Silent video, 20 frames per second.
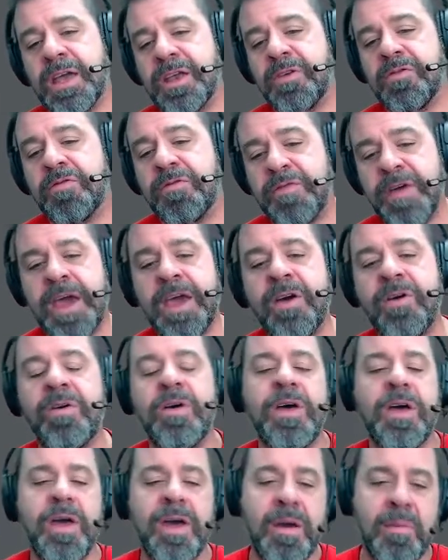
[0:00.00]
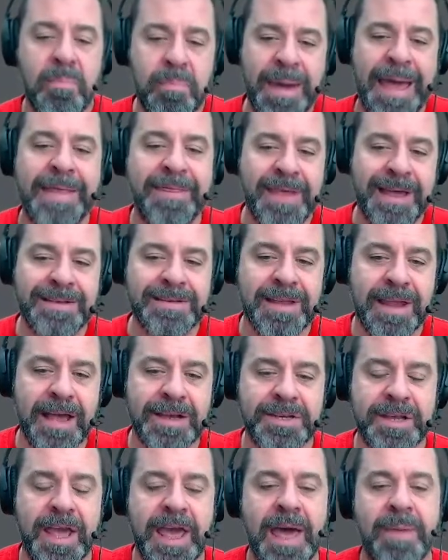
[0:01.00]
and you fail, bad things can
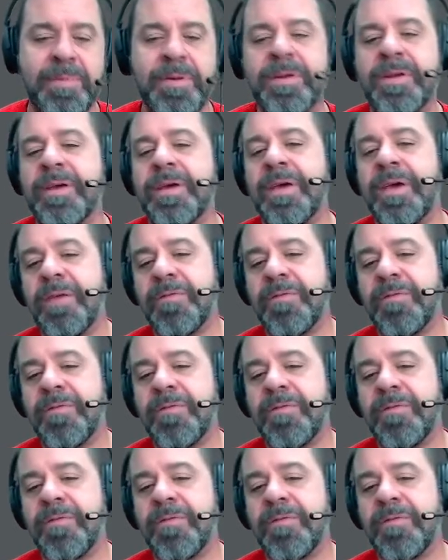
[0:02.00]
actually happen.